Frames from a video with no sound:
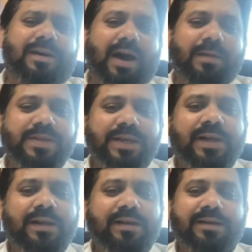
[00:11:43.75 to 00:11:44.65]
I'm saying
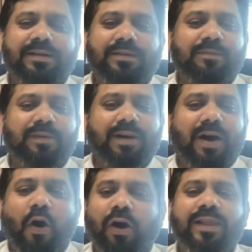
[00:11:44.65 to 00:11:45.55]
that
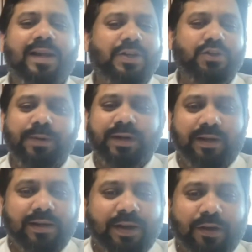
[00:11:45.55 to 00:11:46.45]
all that has to be
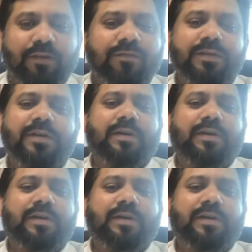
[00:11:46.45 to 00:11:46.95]
taken care of.